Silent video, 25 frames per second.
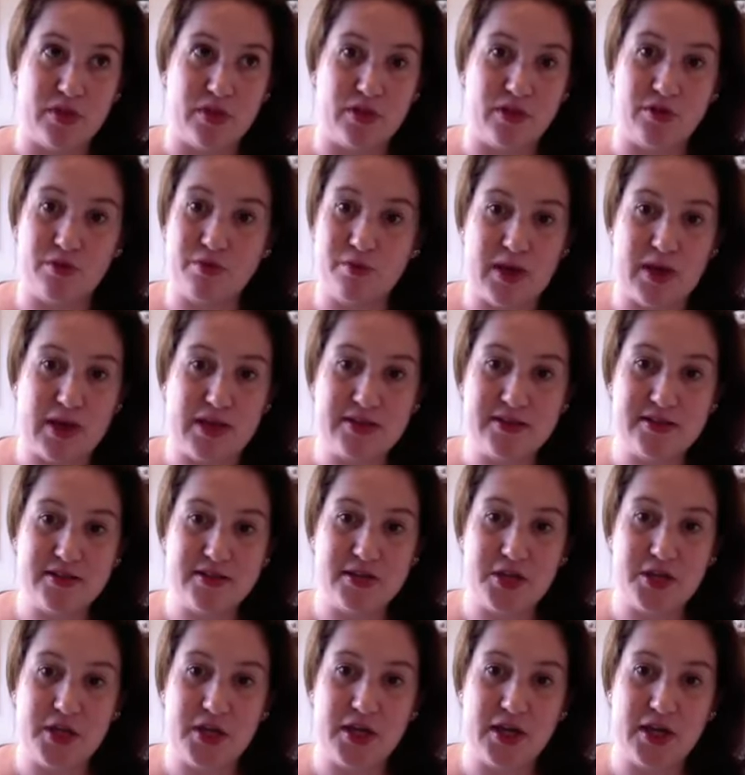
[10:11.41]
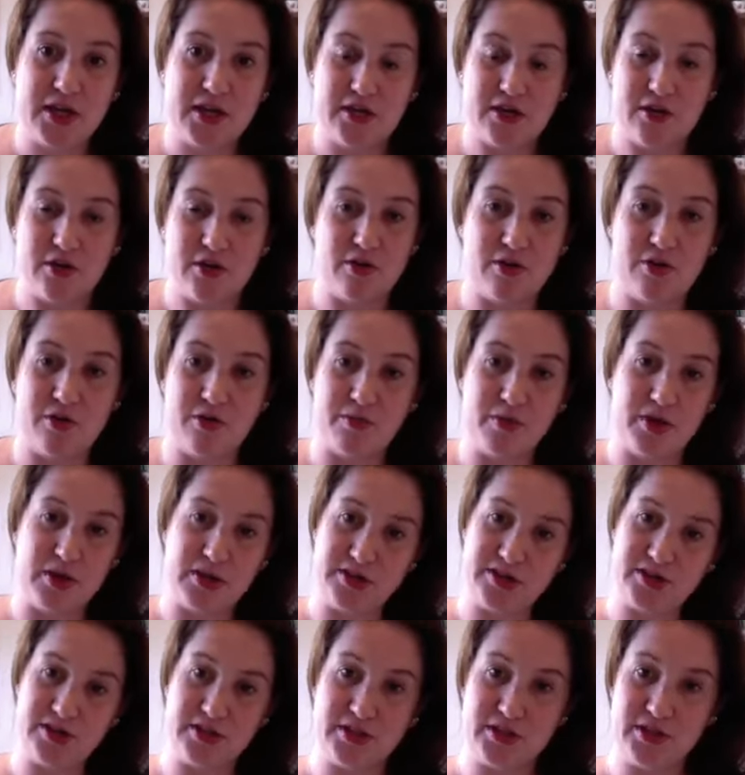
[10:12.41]
the rest you can
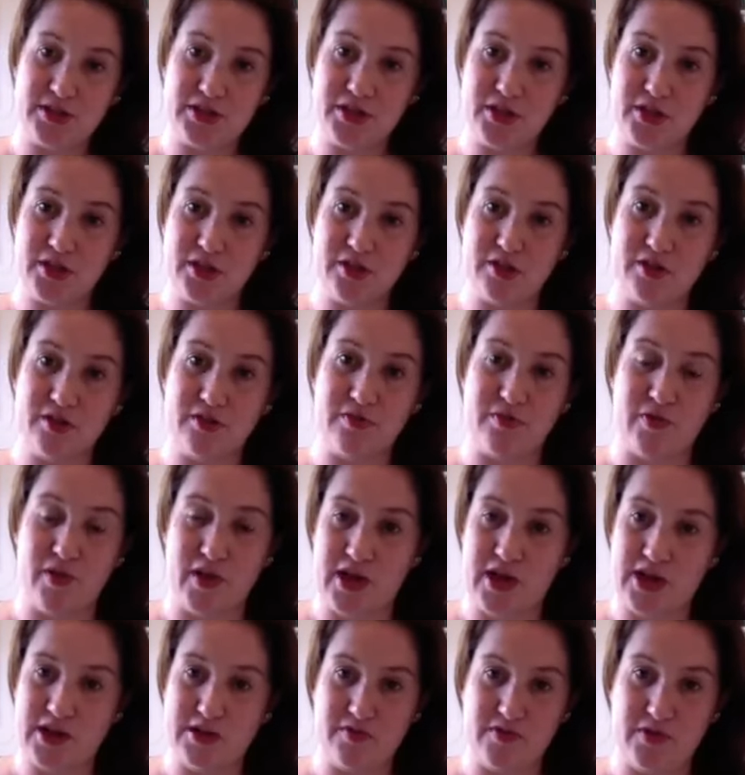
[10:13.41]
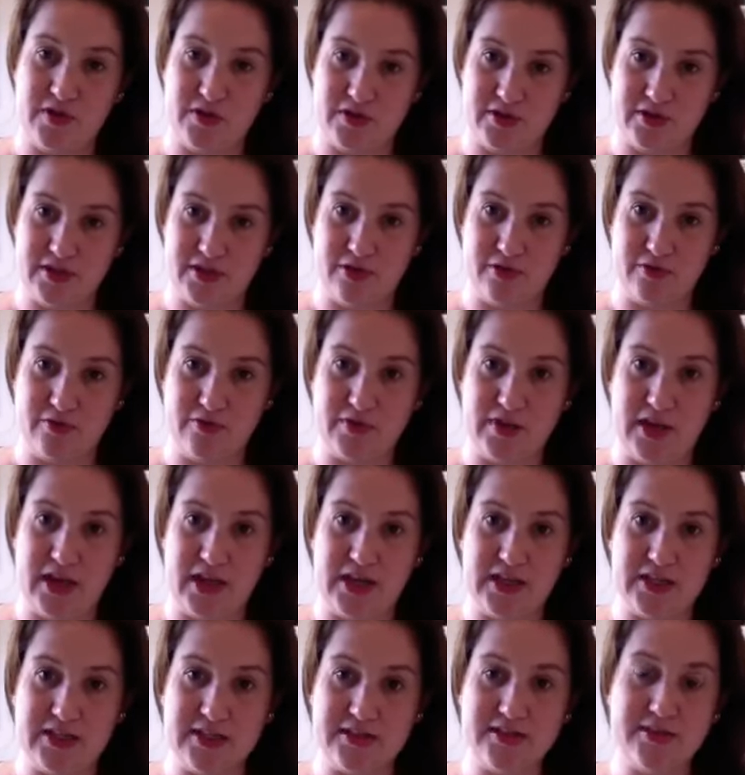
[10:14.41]
almost find for yourself.
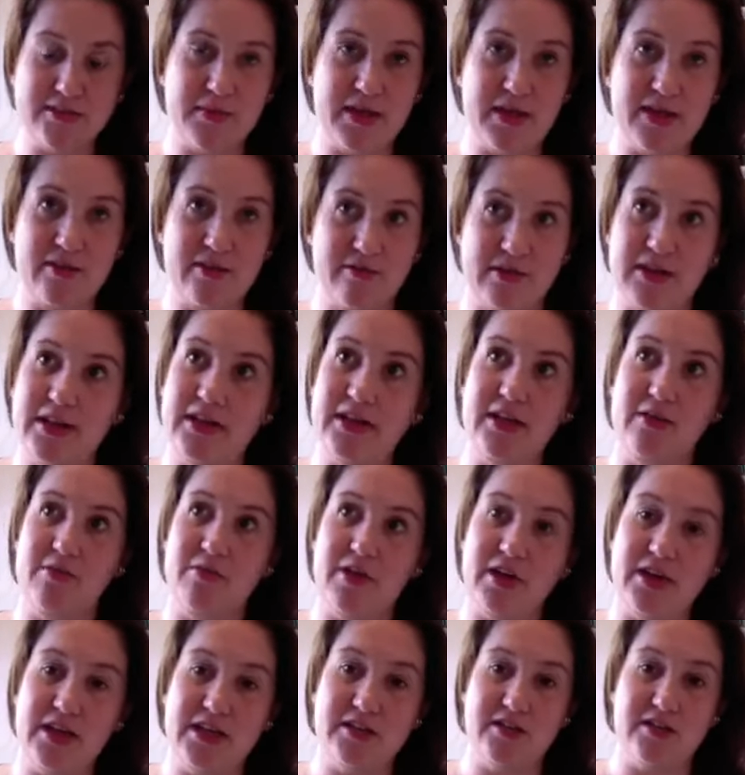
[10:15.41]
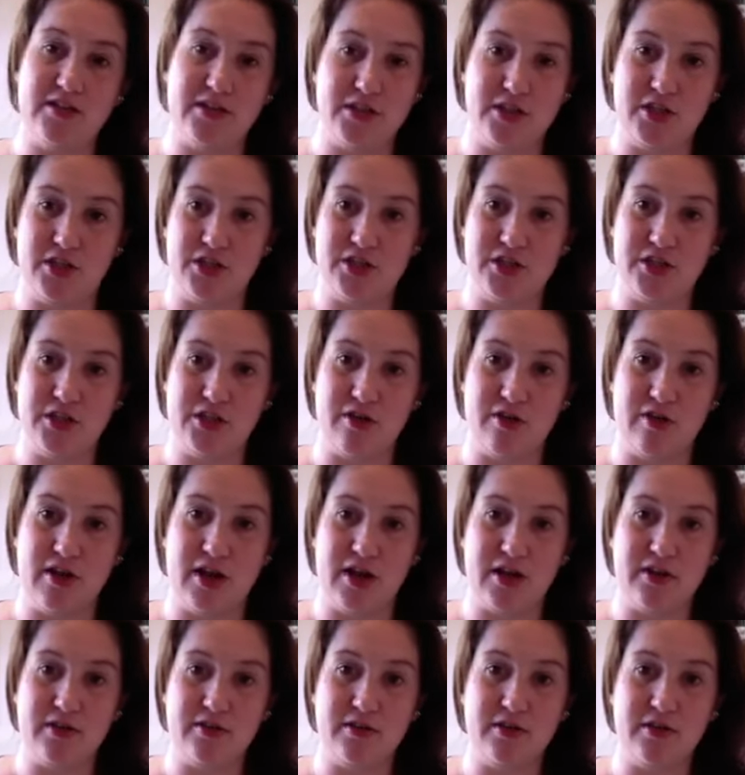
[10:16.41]
Like it doesn't matter really what institution you're
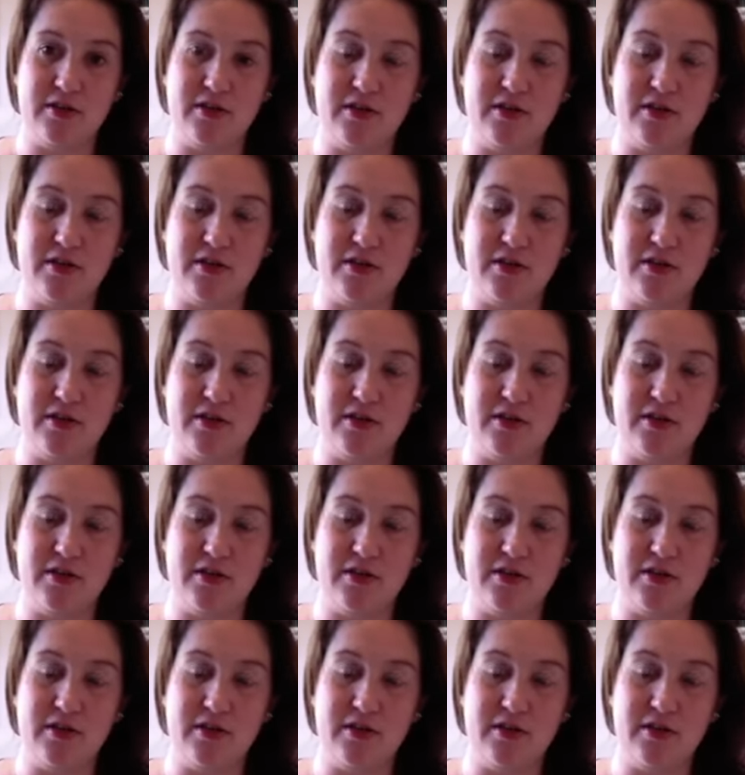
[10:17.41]
at